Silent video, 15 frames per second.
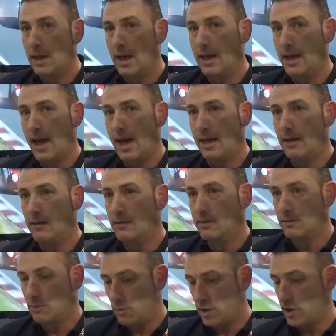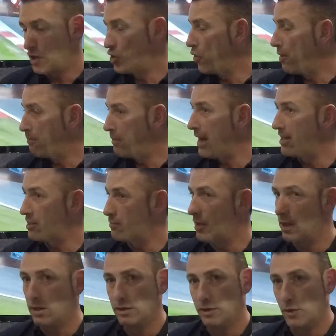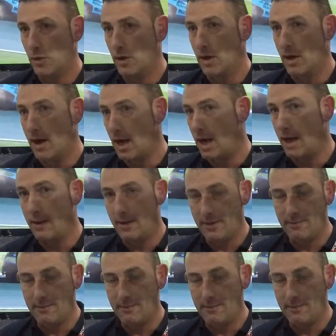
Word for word: And then when I joined Blesma, who were a,